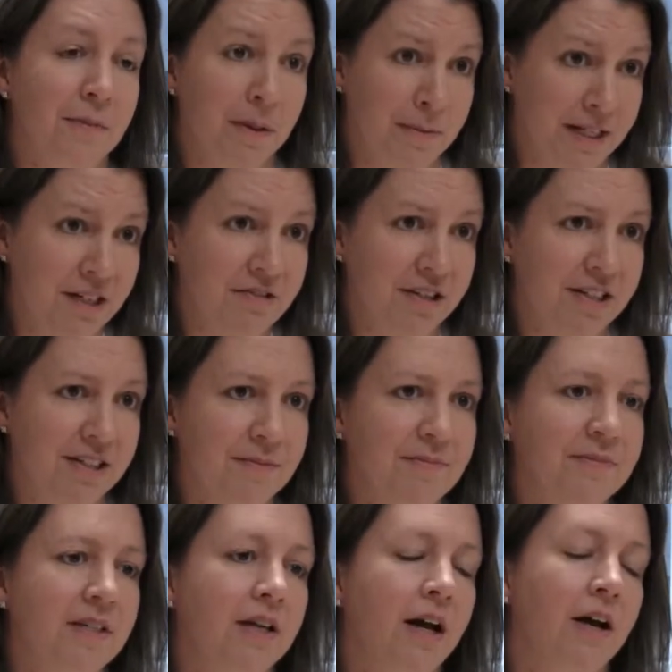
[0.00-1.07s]
obstetrics.
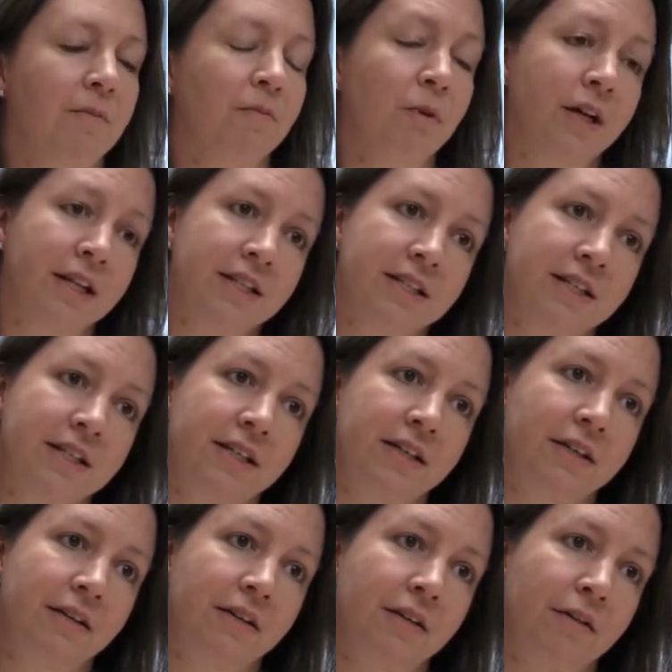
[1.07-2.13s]
One is
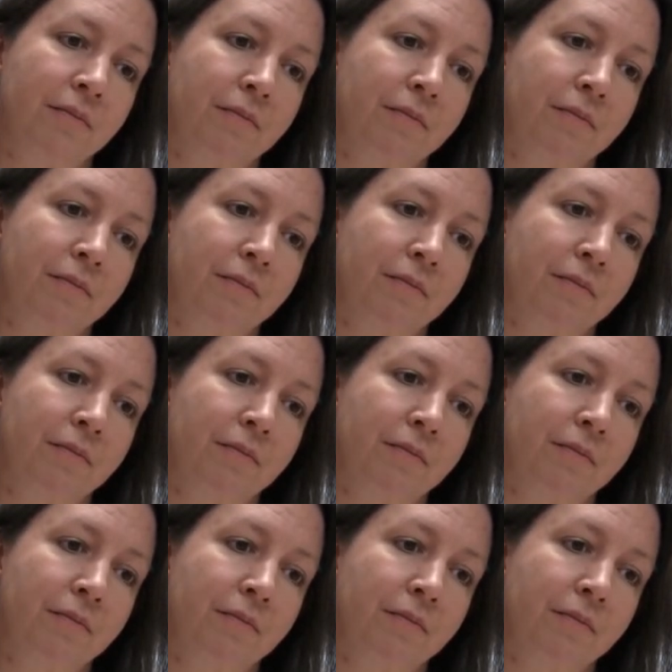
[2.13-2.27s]
the